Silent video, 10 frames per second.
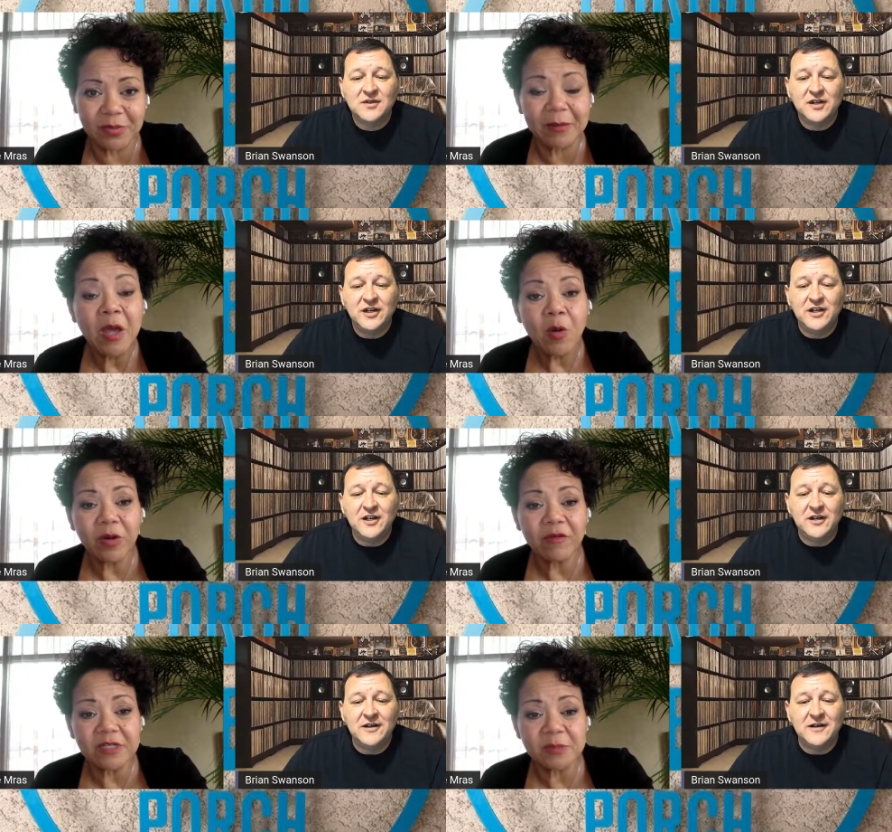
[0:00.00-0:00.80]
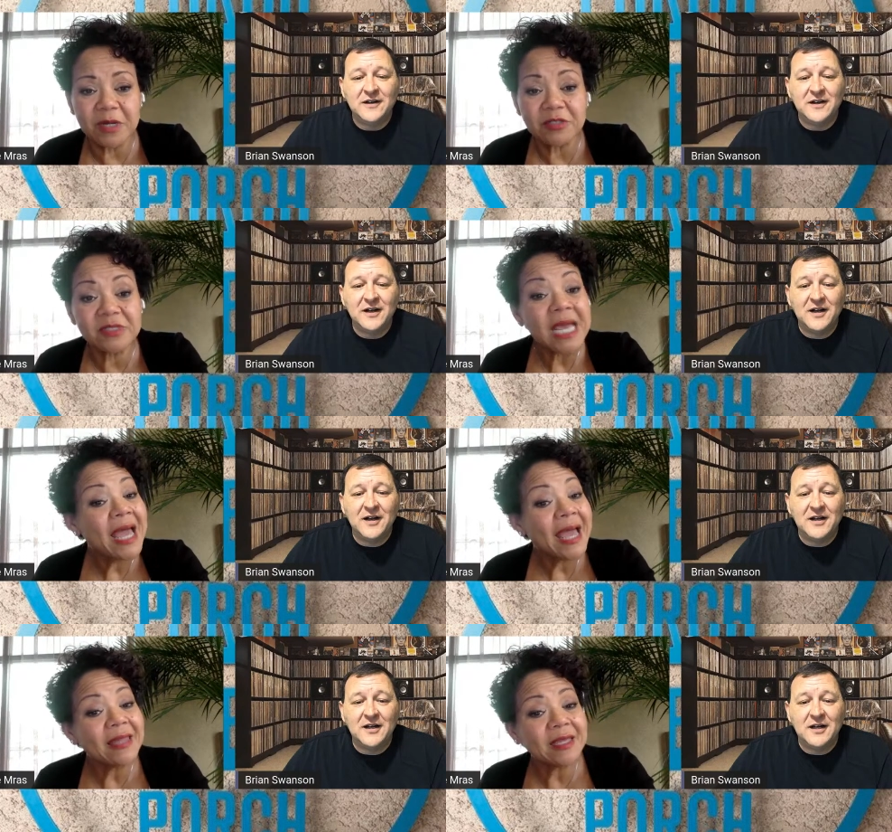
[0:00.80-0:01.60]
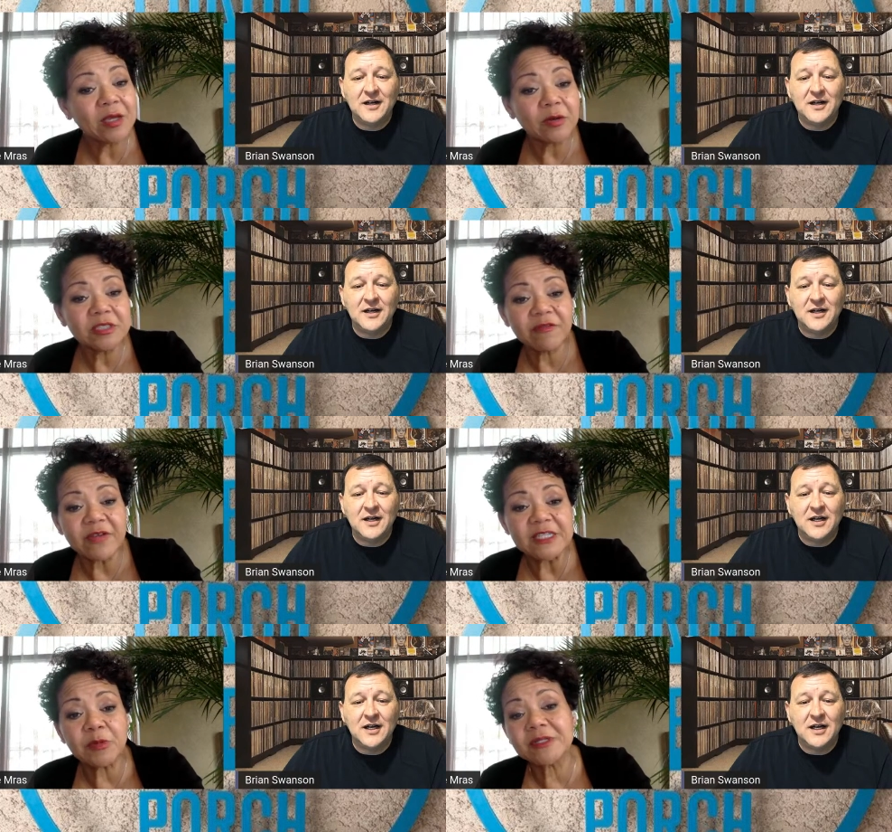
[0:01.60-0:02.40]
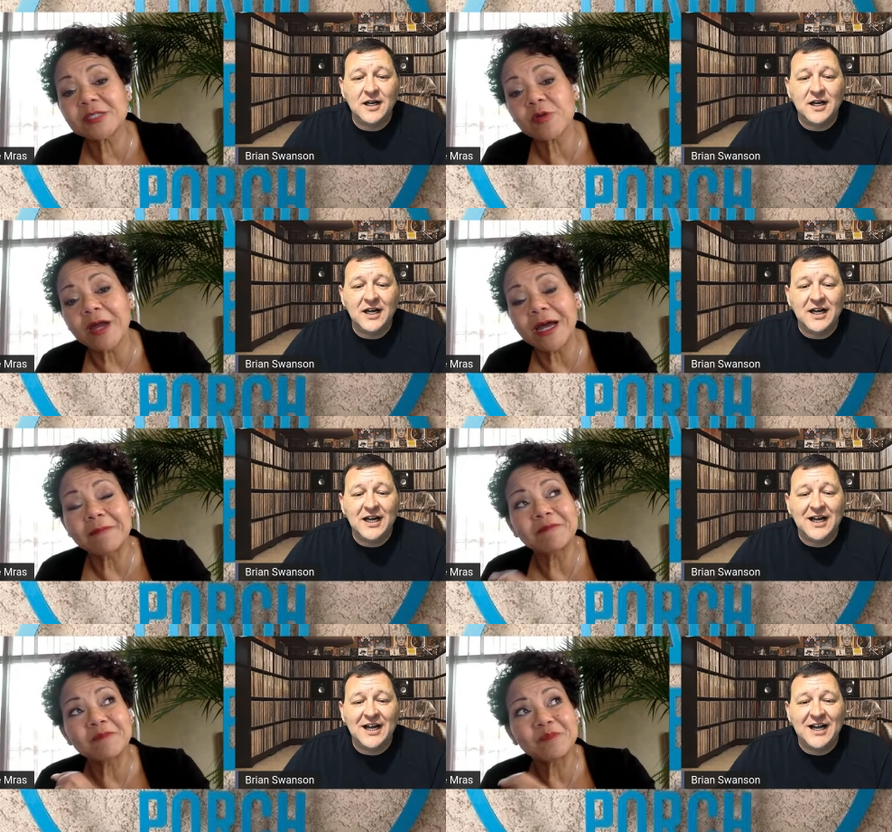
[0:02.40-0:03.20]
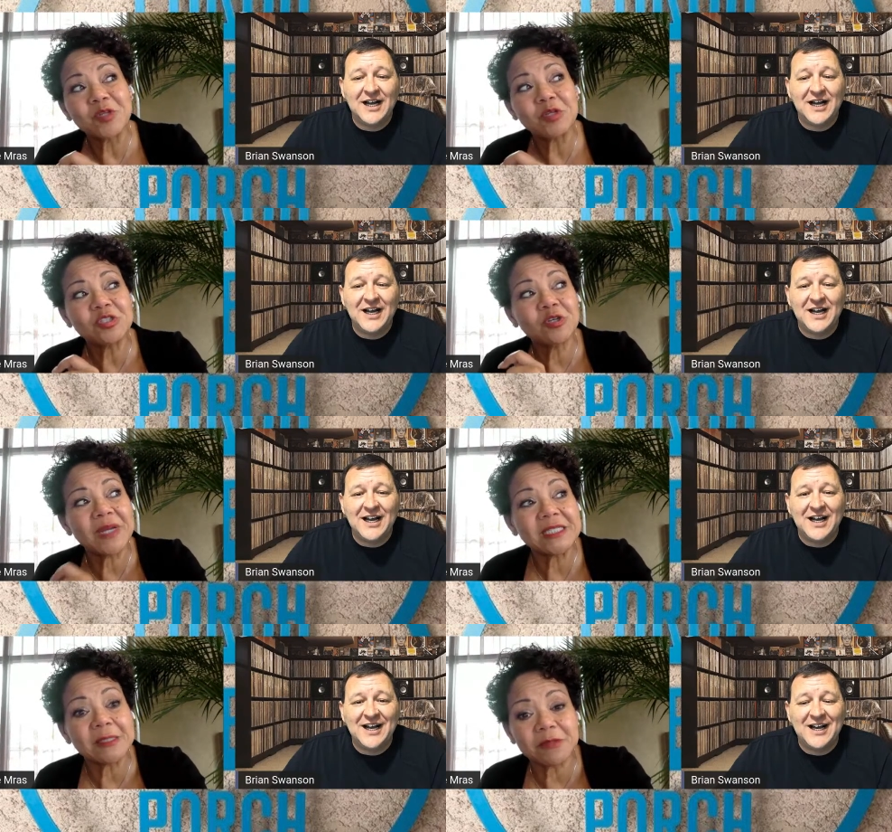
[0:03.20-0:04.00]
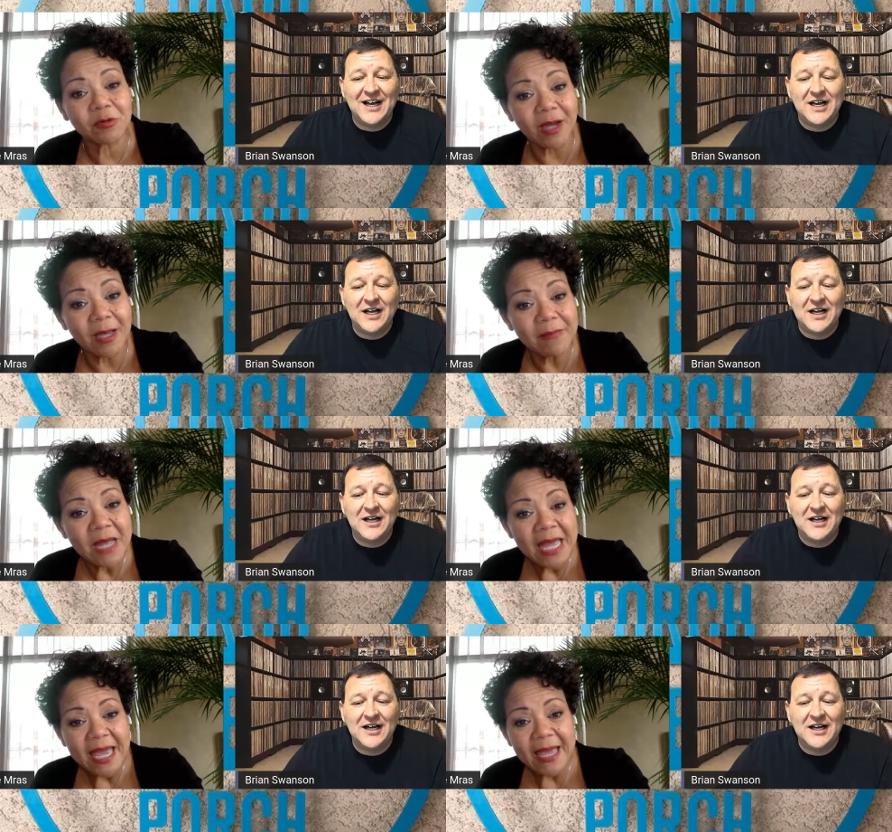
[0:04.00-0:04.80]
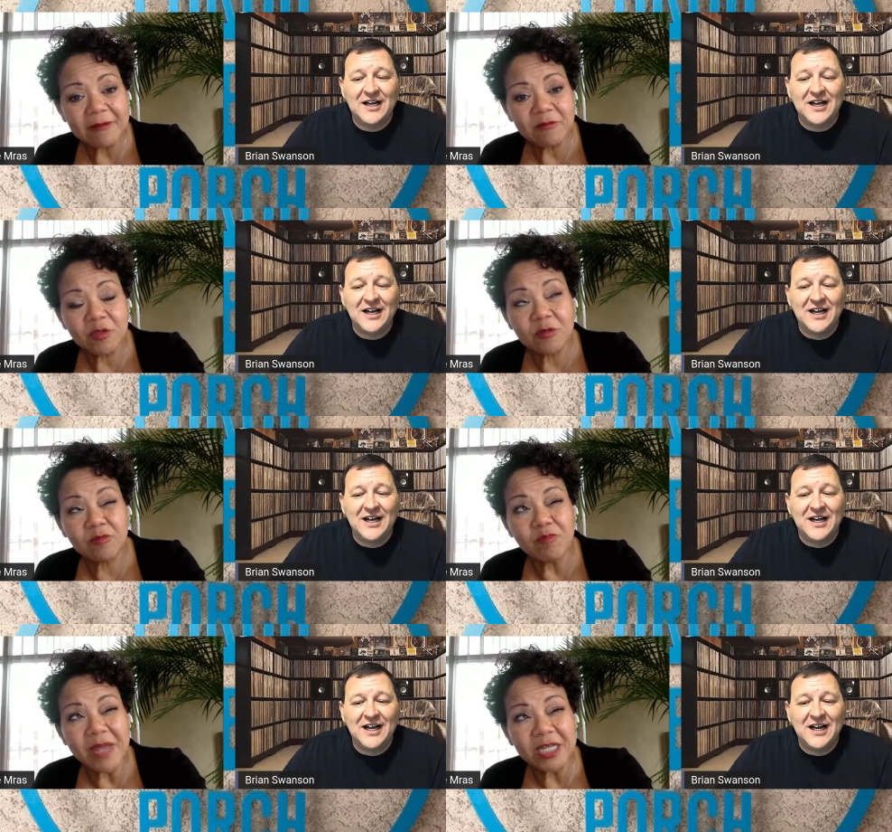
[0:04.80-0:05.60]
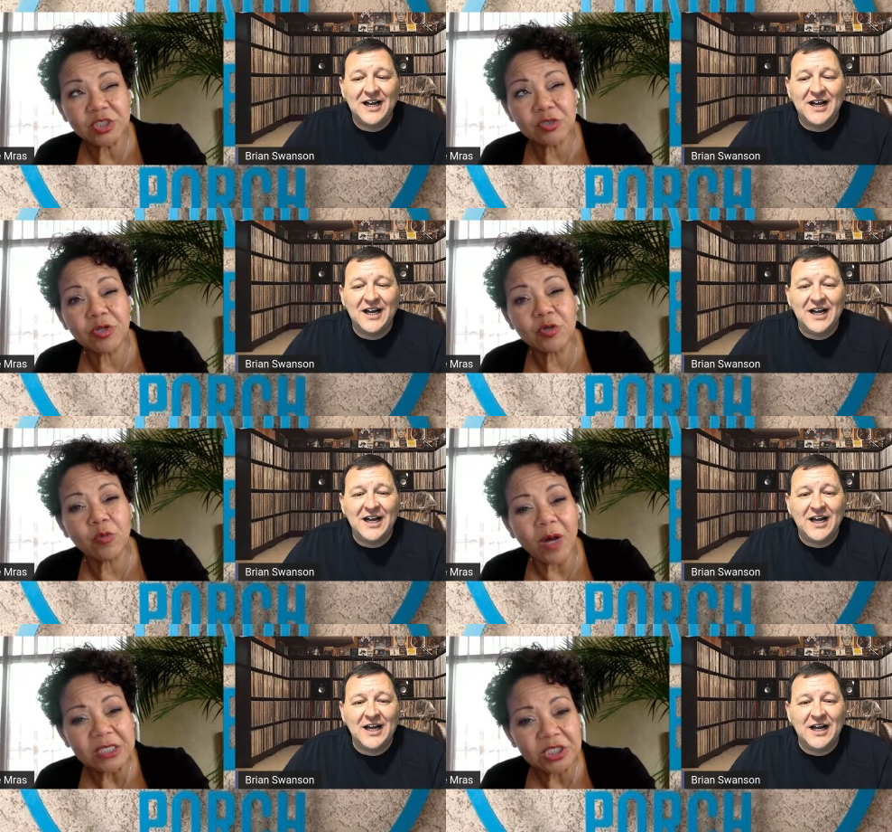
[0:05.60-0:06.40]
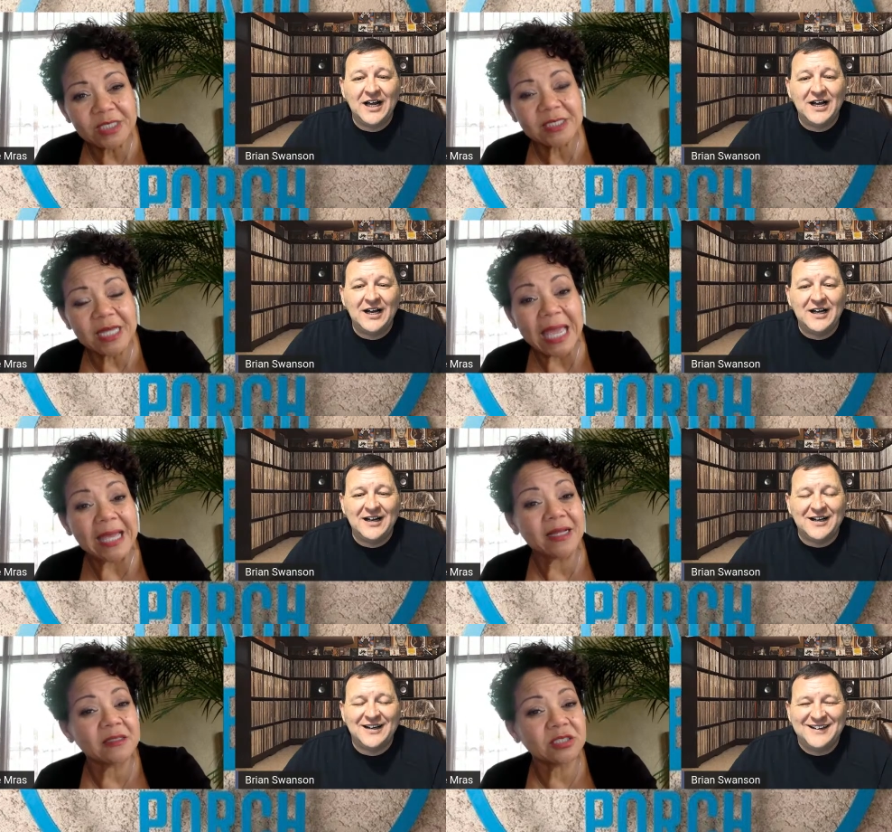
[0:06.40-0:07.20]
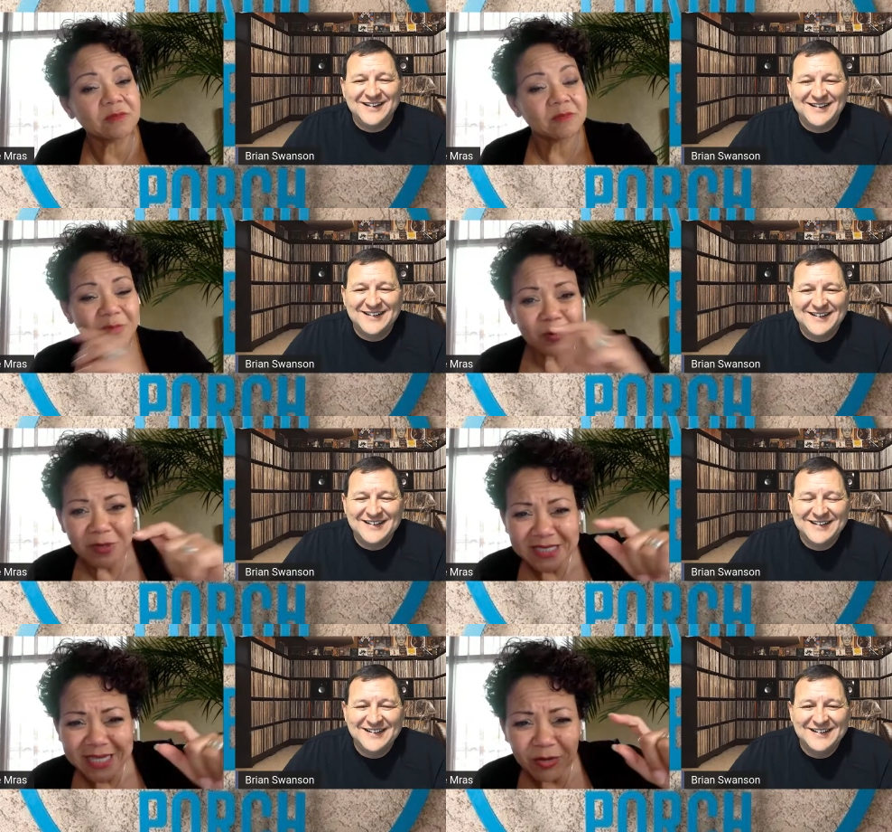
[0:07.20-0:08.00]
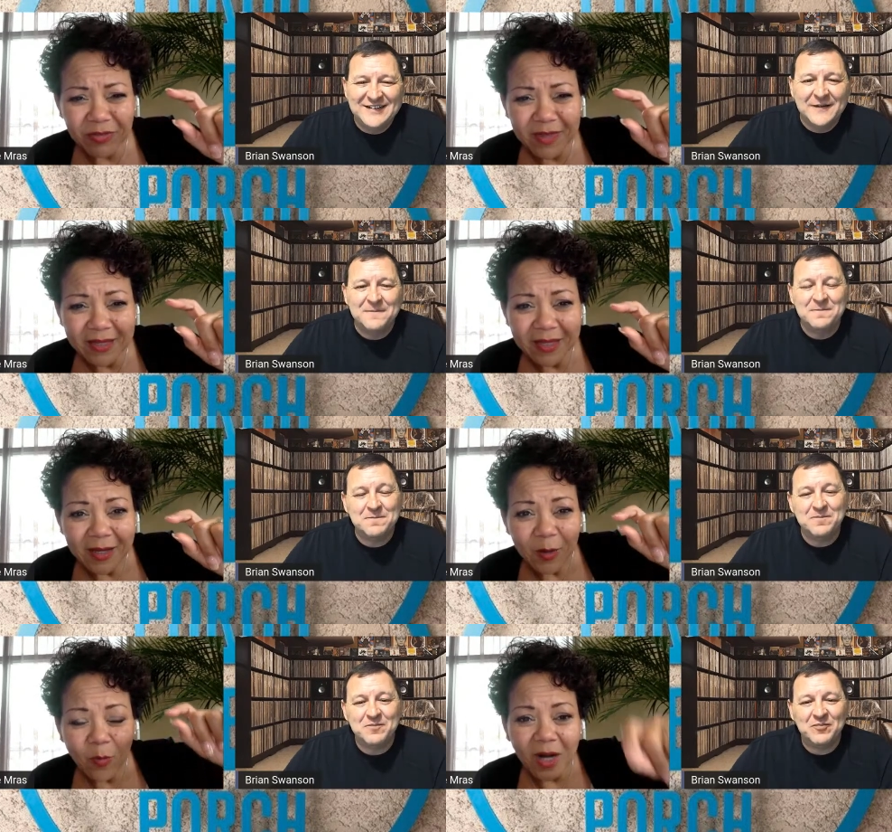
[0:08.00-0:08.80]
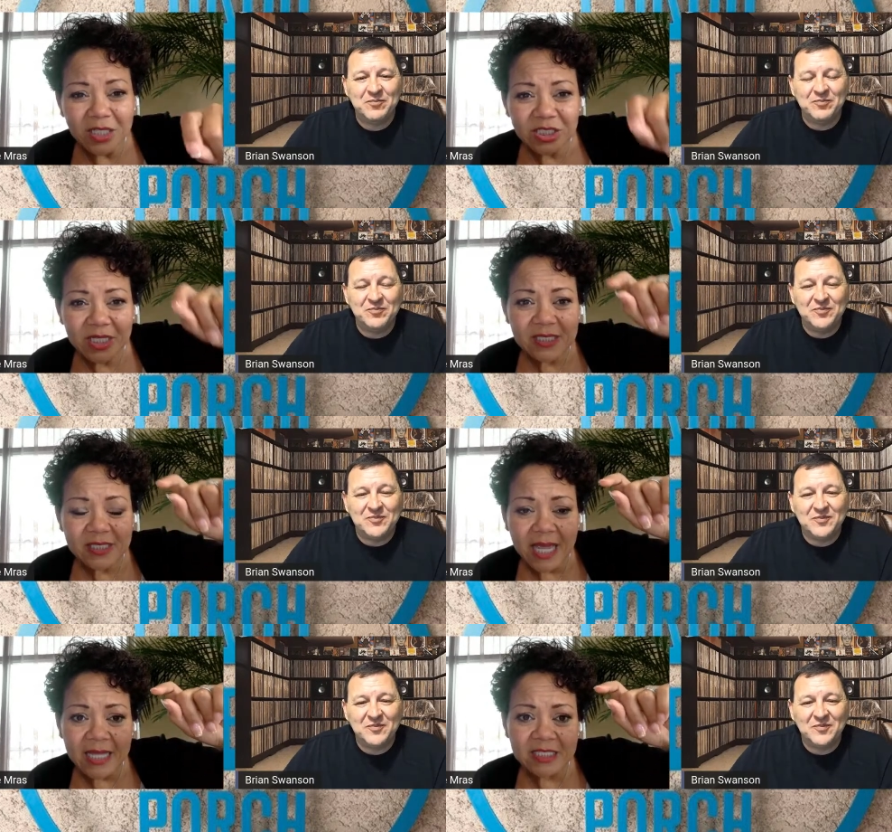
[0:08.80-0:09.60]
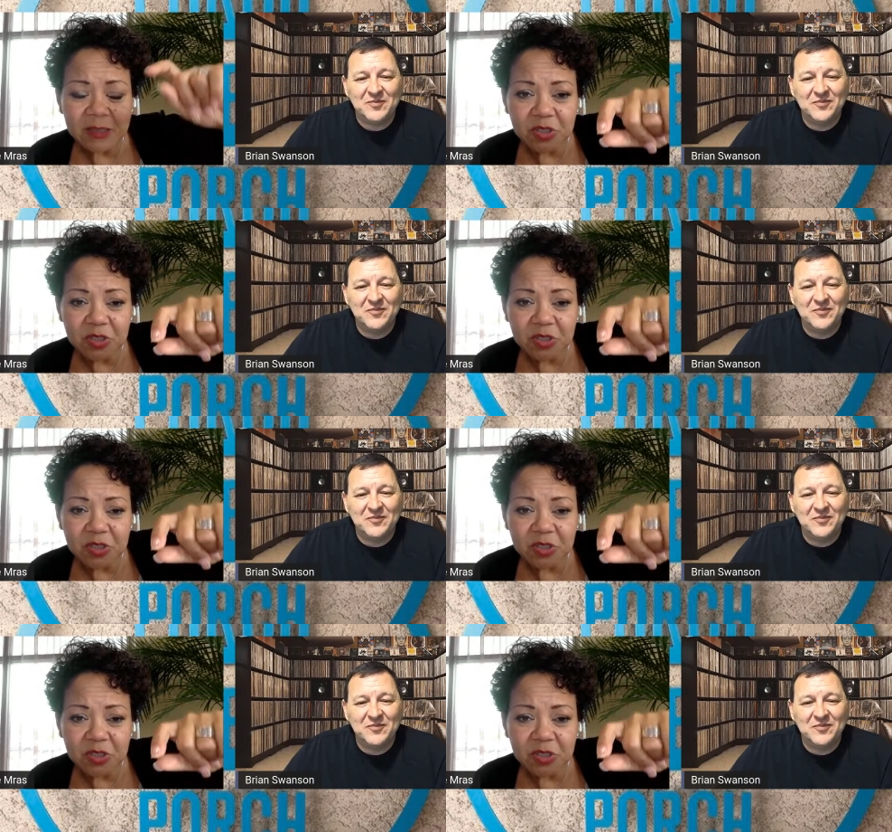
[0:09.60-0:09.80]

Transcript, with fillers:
Speaker 1: in being one of our sponsors, and then go to Facebook and um, YouTube and subscribe, and make sure you watch us. And what's the other thing? Watch us and